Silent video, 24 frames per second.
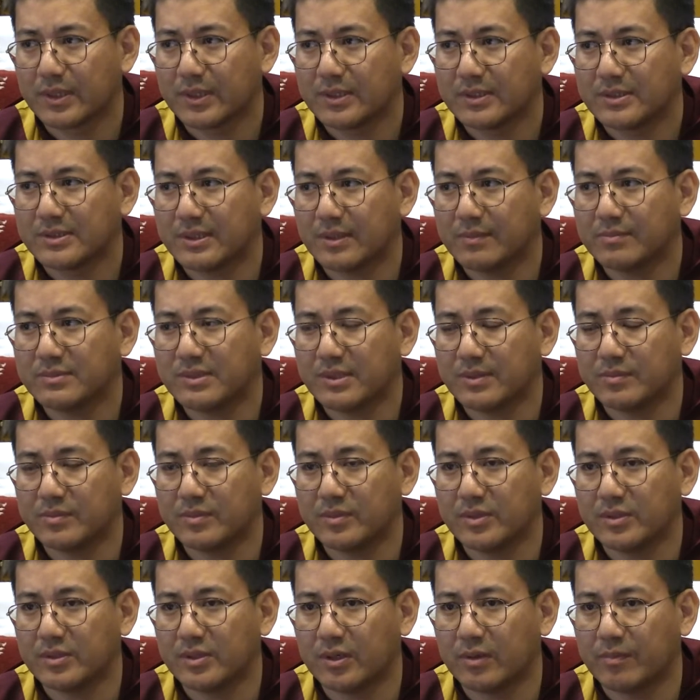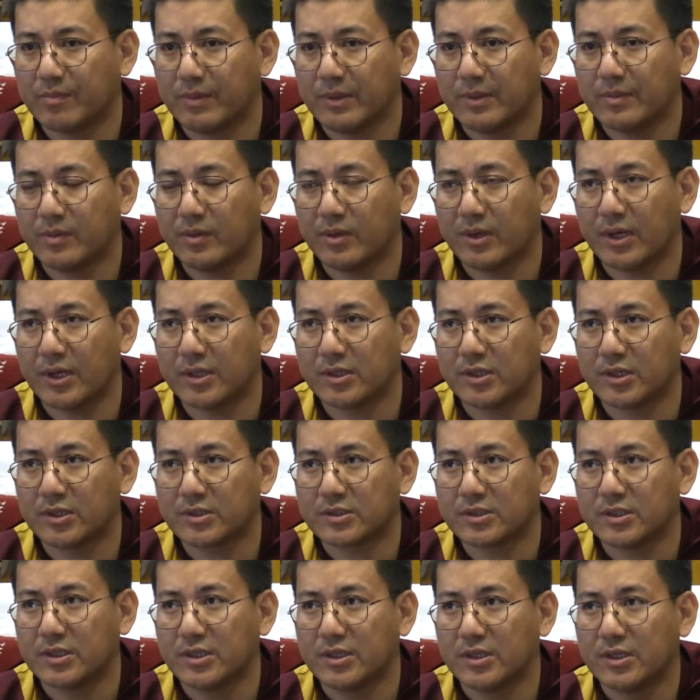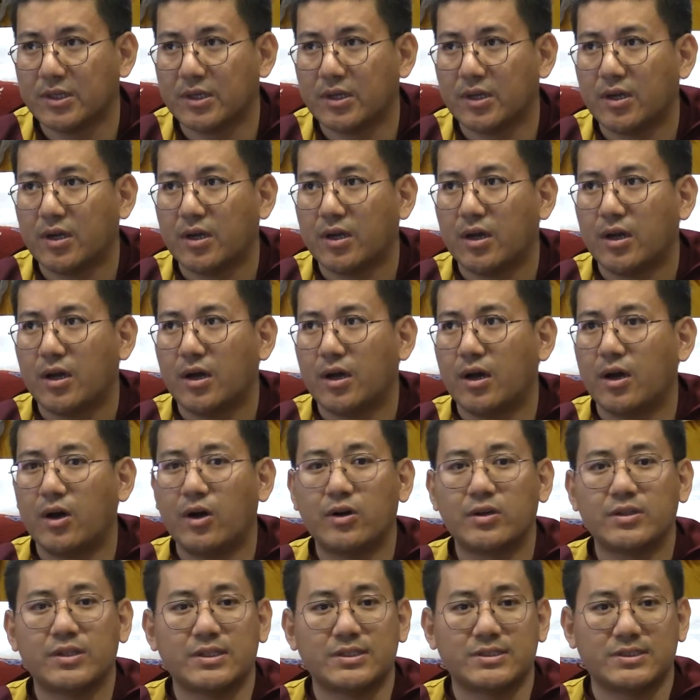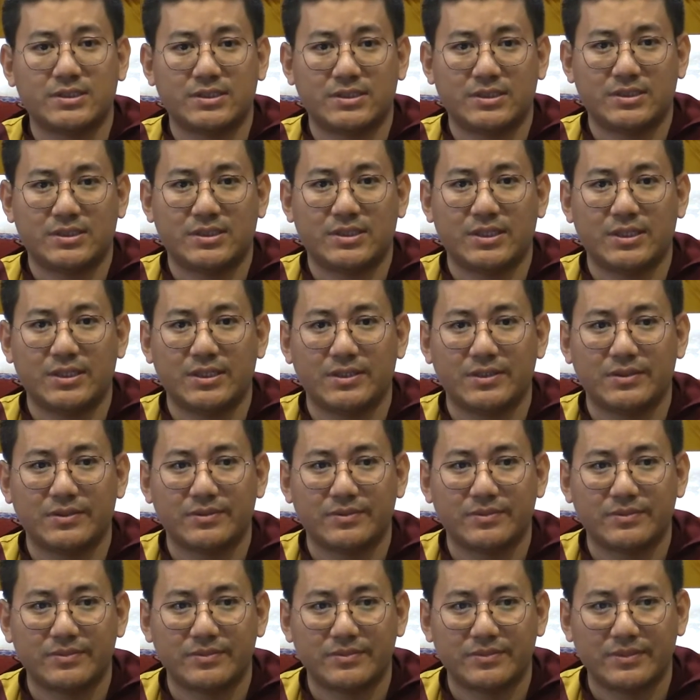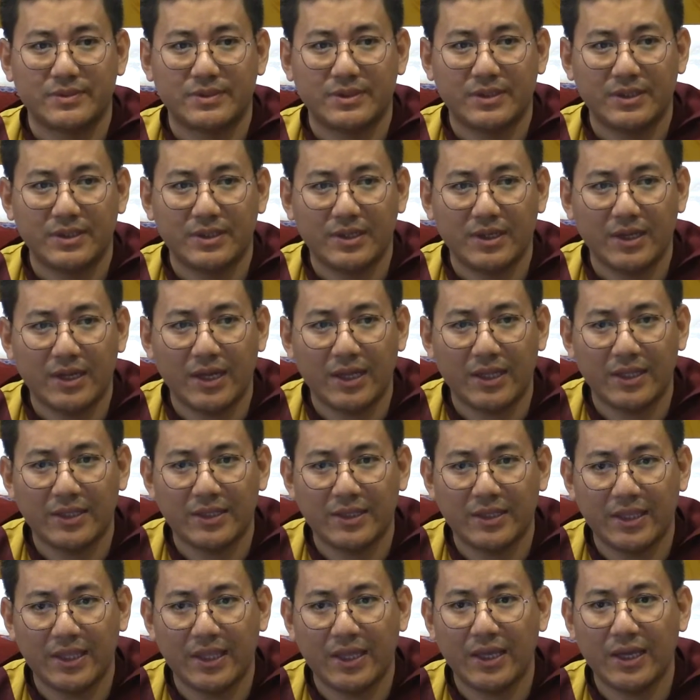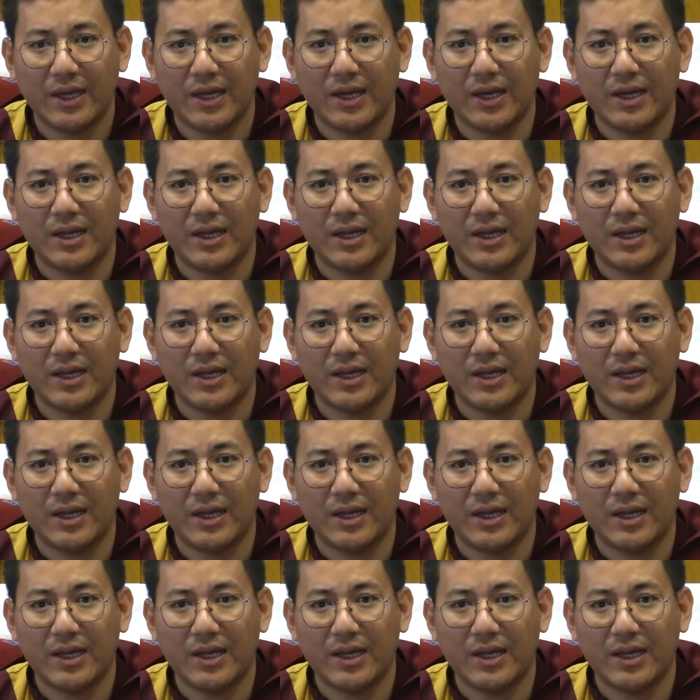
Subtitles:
sometimes, people are not honest. And they